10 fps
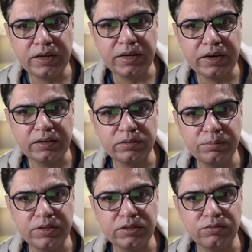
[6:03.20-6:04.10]
can
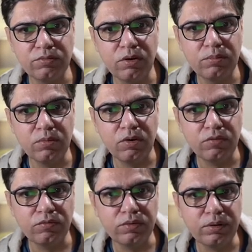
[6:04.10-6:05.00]
exhibit in the form
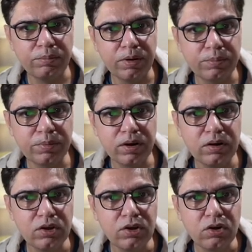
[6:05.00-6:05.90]
of
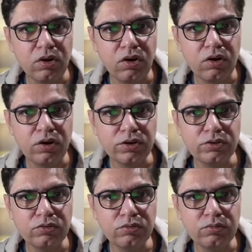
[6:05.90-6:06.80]
purpura, or
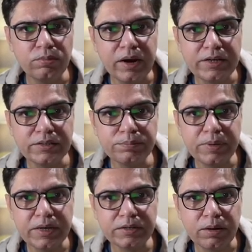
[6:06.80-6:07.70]
you might
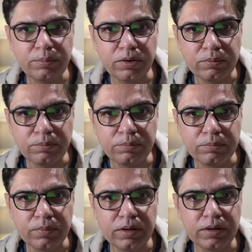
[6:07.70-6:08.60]
pick it up on
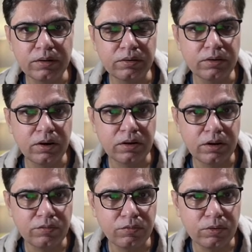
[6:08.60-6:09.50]

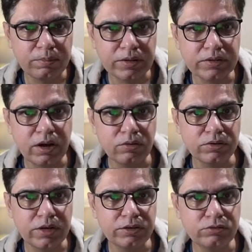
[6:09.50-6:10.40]
a full blood
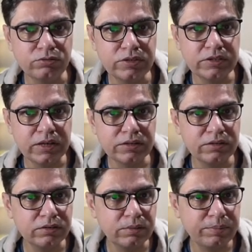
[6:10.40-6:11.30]
count and you see that
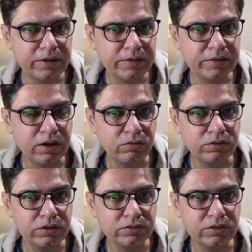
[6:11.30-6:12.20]
the platelet
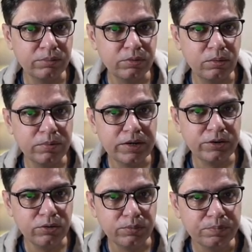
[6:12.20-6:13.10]
count is abnormally
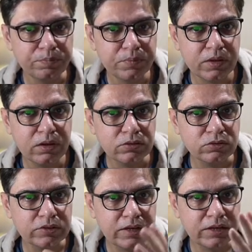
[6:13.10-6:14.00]
low.
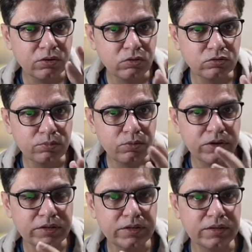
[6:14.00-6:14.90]
So that can also
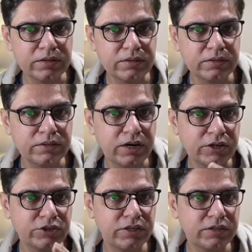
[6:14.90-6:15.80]
point in the
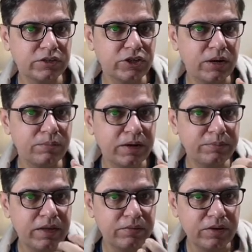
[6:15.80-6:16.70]
direction that the child
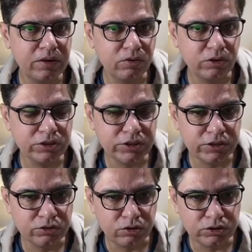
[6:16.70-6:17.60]
might be having a
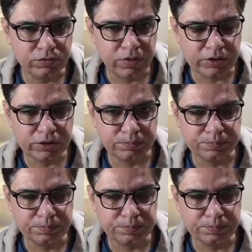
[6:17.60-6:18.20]
congenital torch infection.